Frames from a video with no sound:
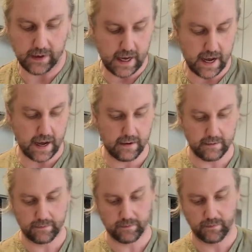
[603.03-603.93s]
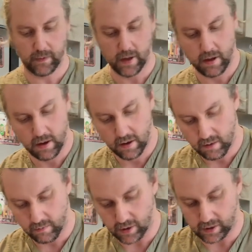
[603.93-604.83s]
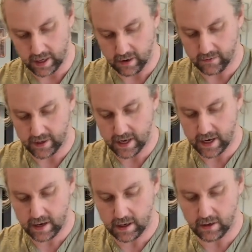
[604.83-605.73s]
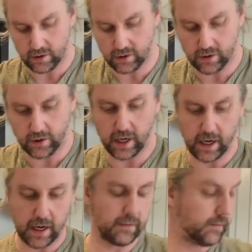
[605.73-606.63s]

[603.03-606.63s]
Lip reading: there, pull that over there. You can just tuck it in.